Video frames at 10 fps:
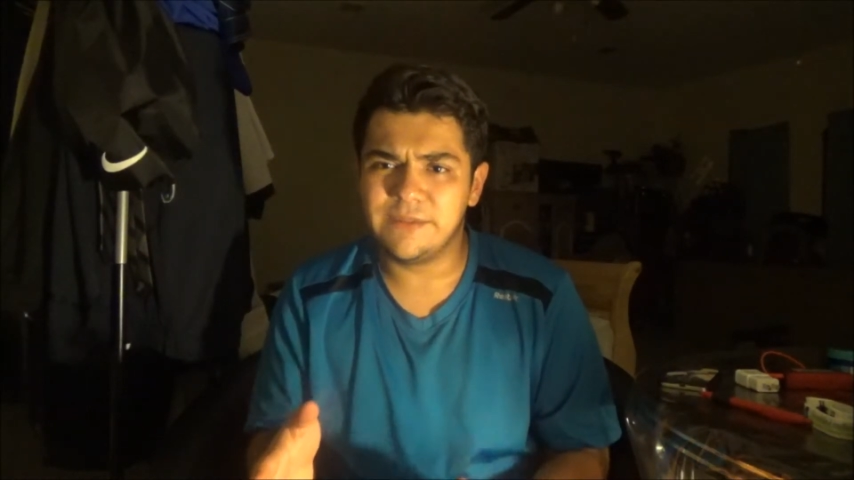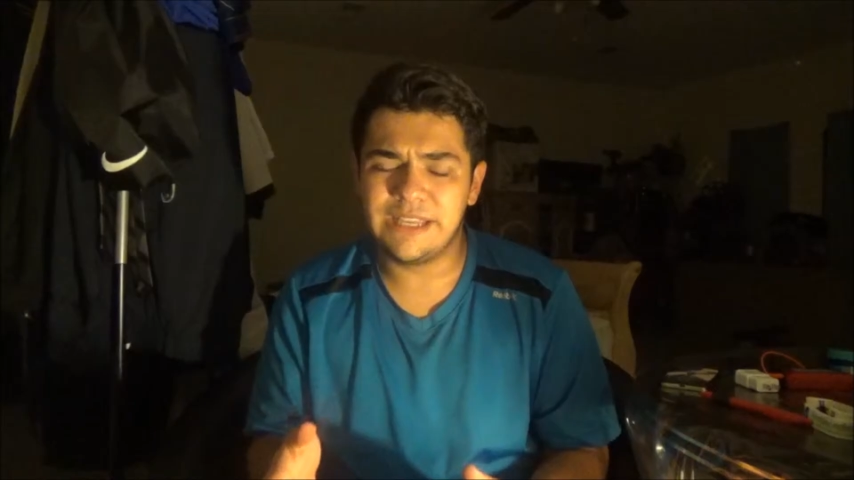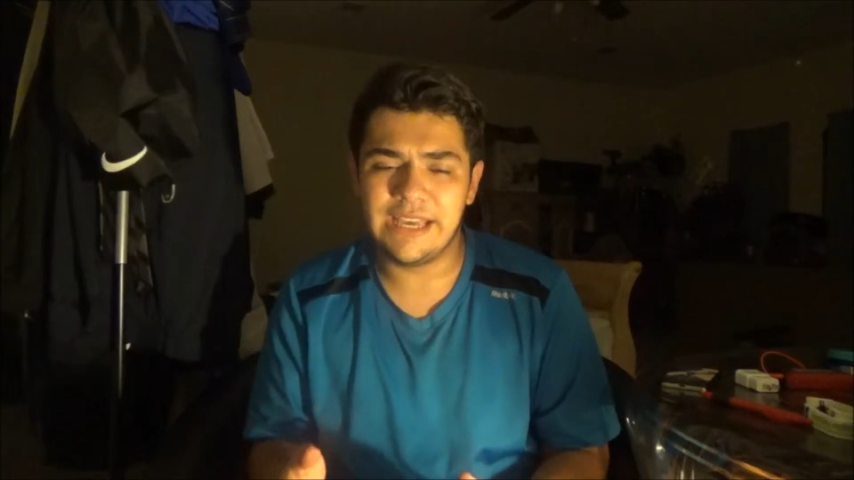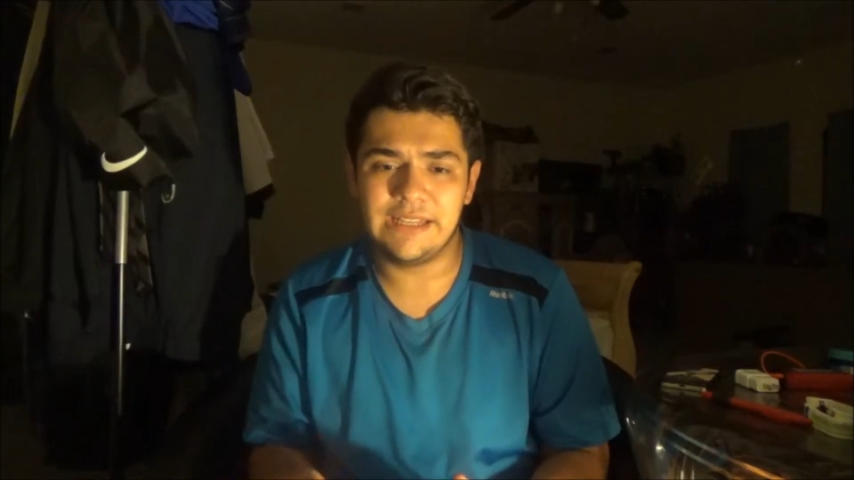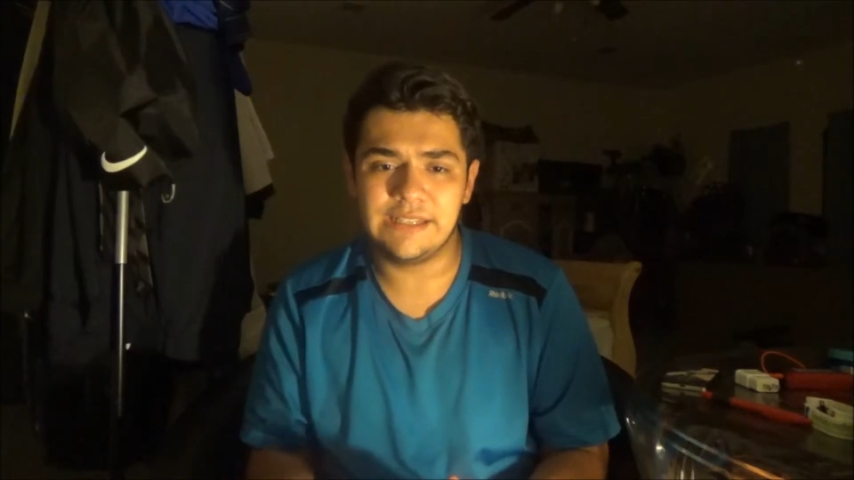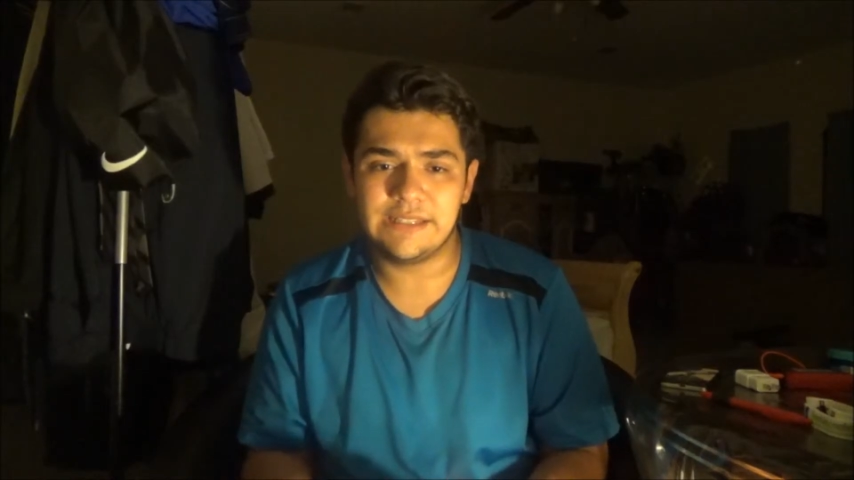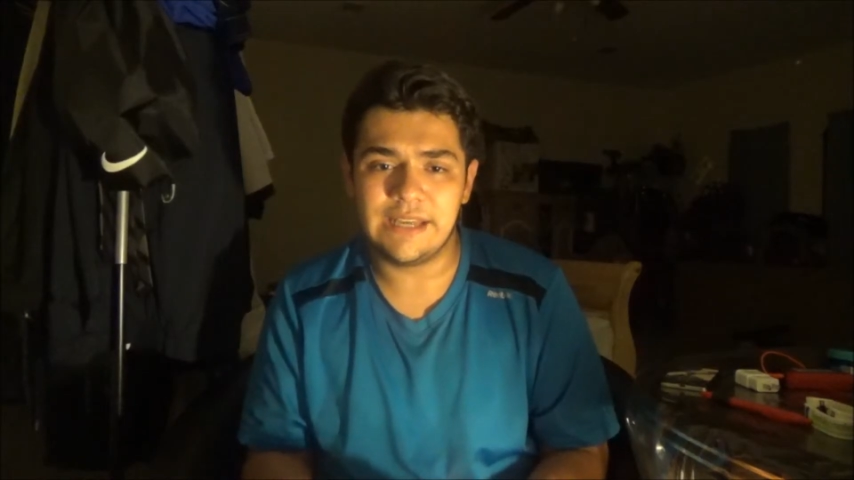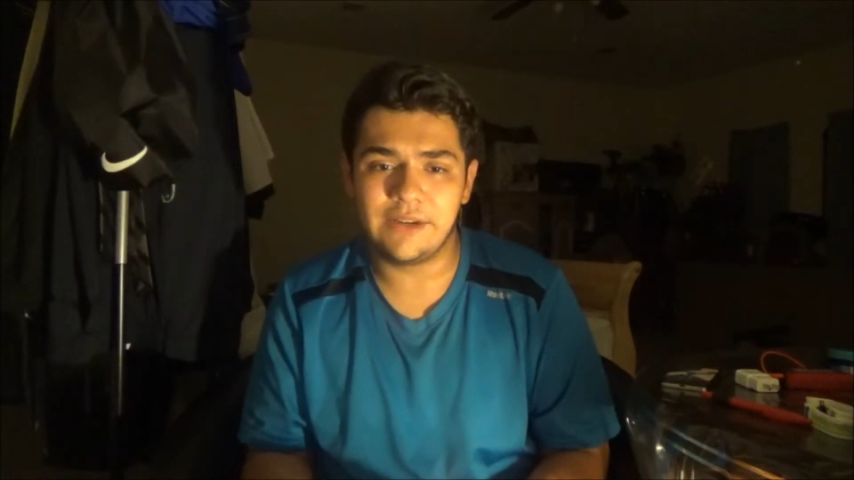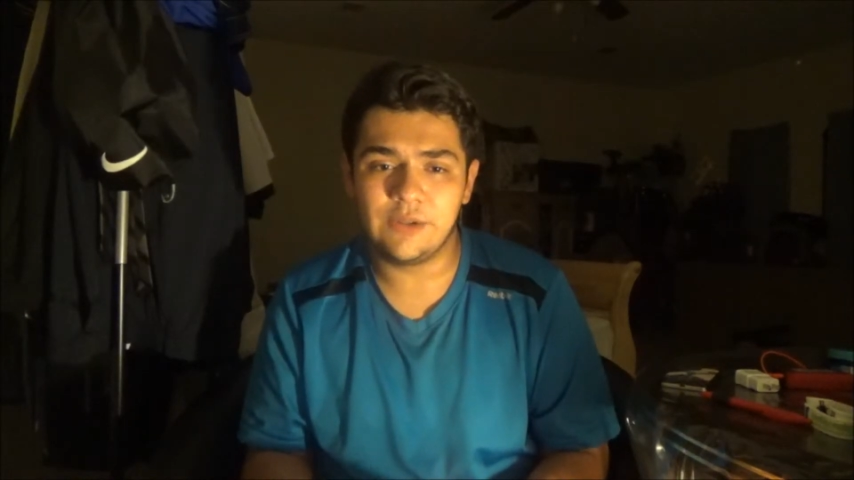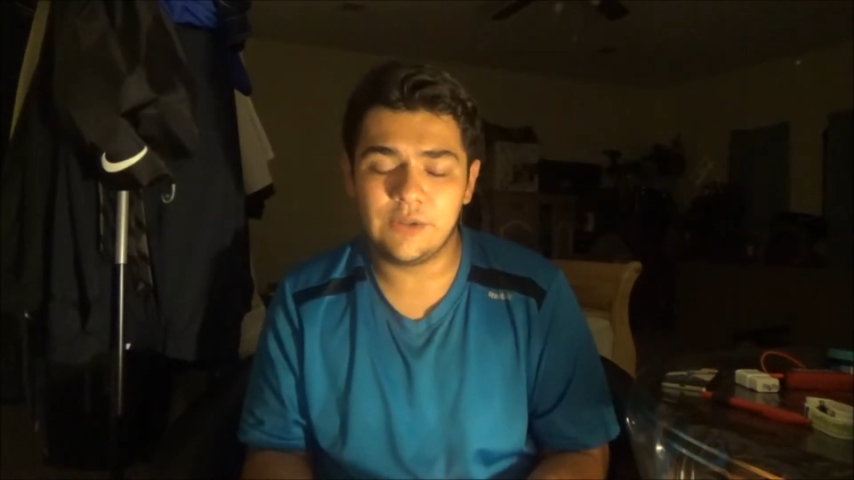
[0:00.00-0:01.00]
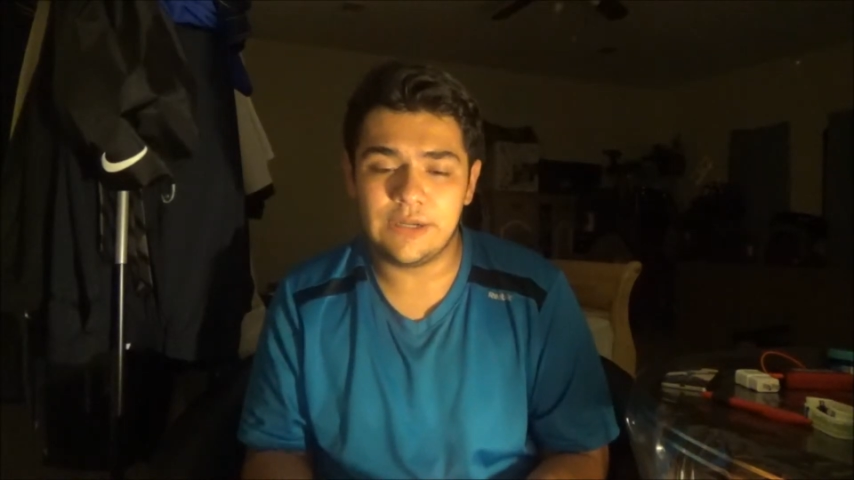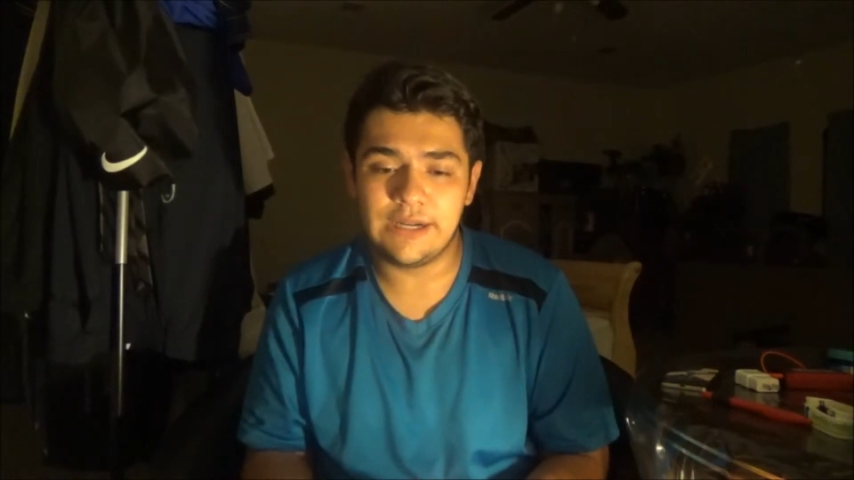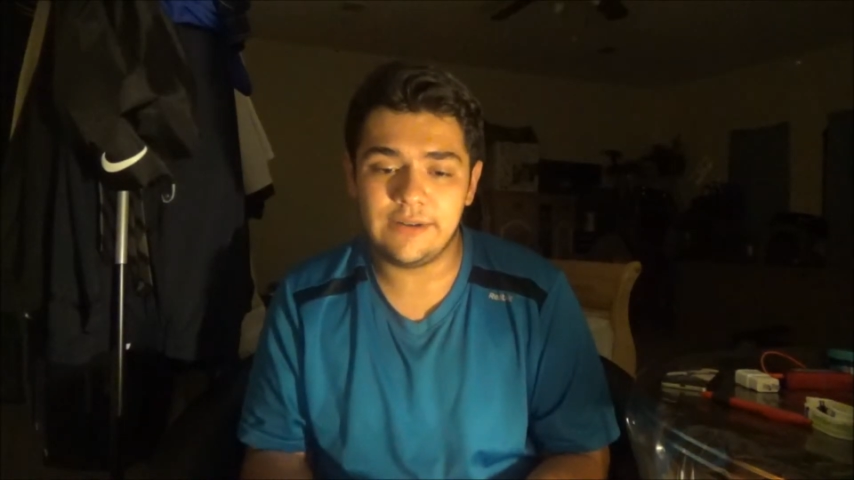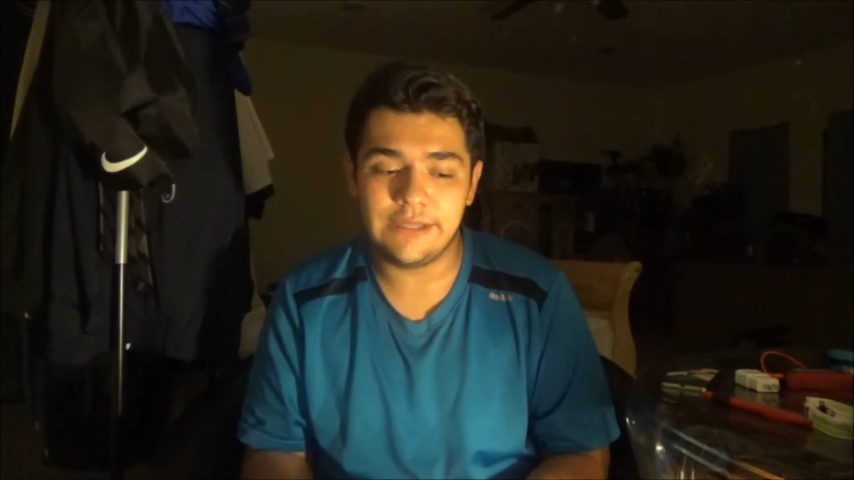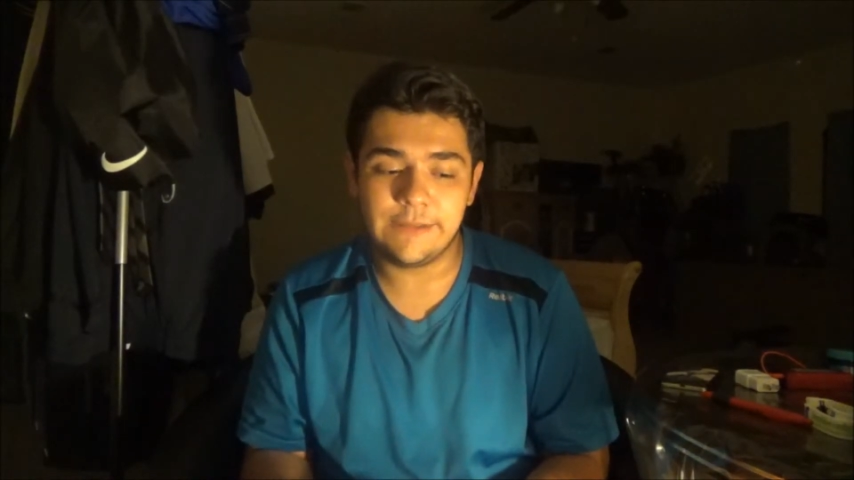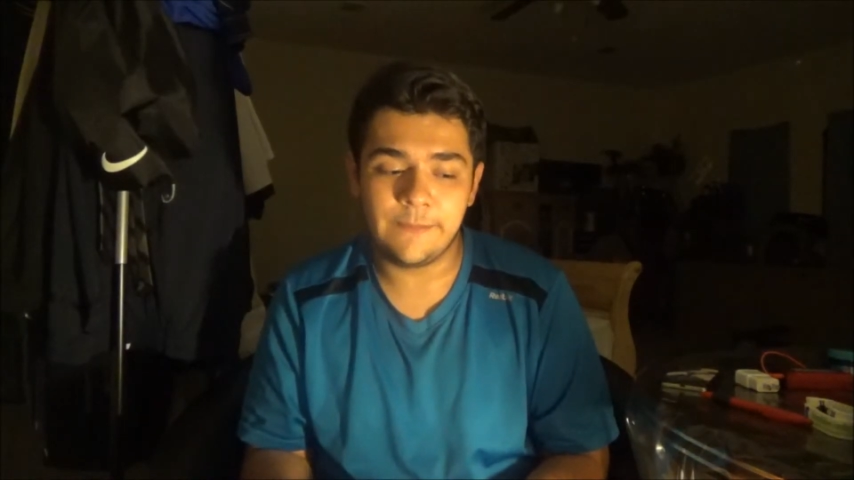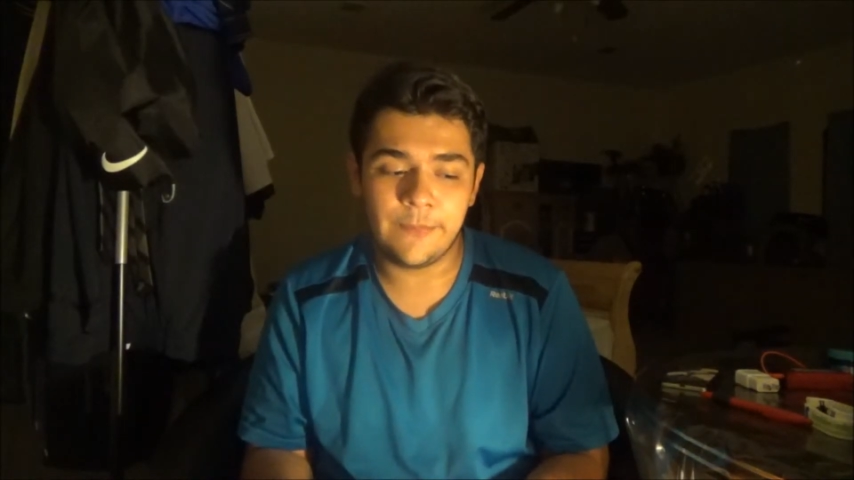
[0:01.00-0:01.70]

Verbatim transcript: mechanics. I don't know how. Like,